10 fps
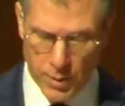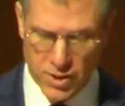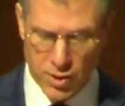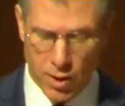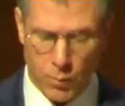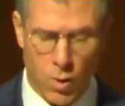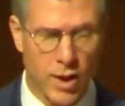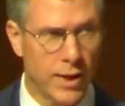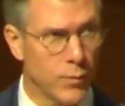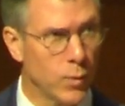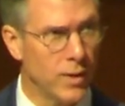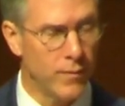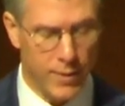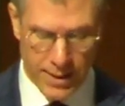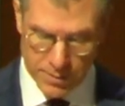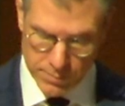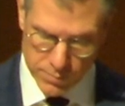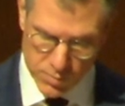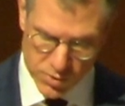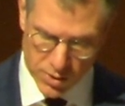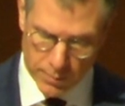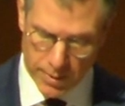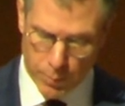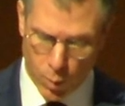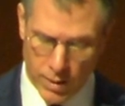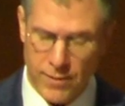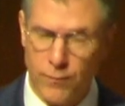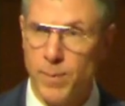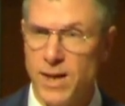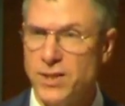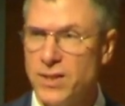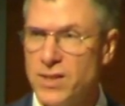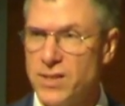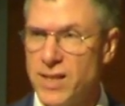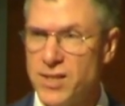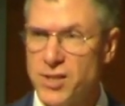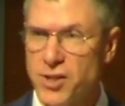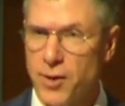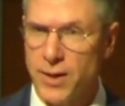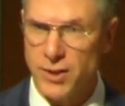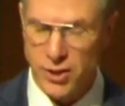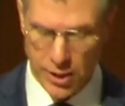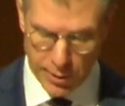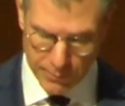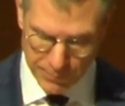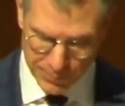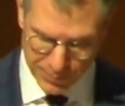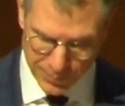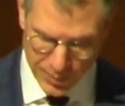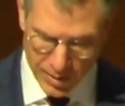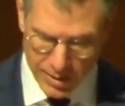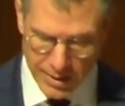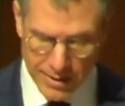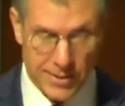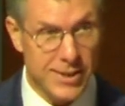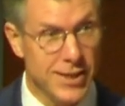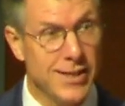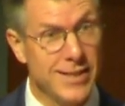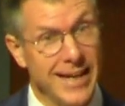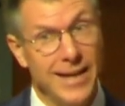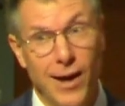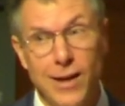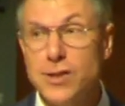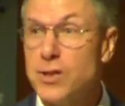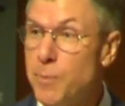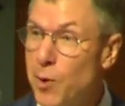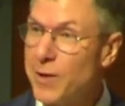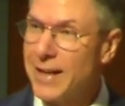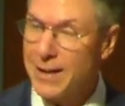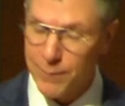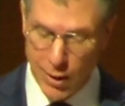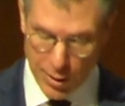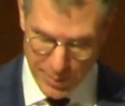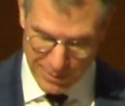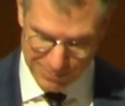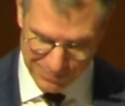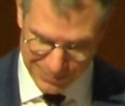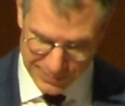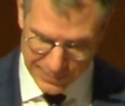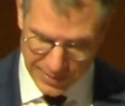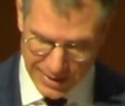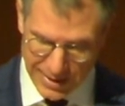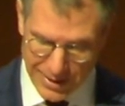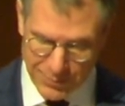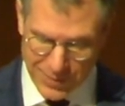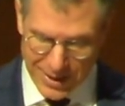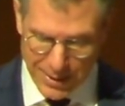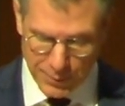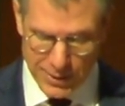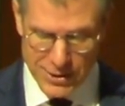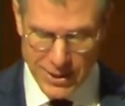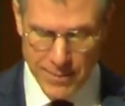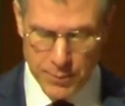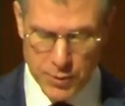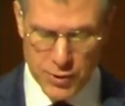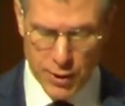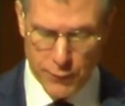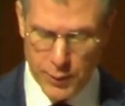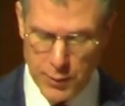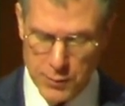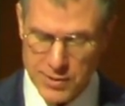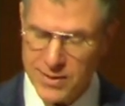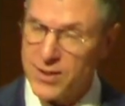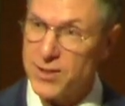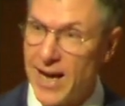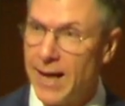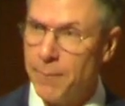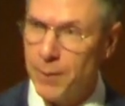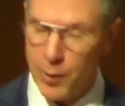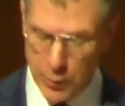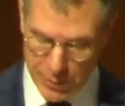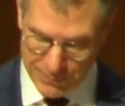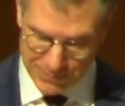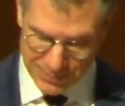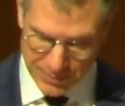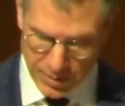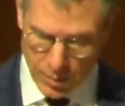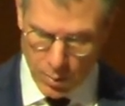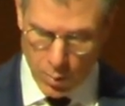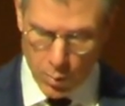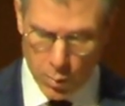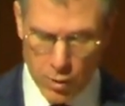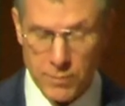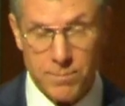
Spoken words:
we start walking through the event, some important information is necessary to share. This is a non-smoking environment. And please keep your cell phones in the silent mode, or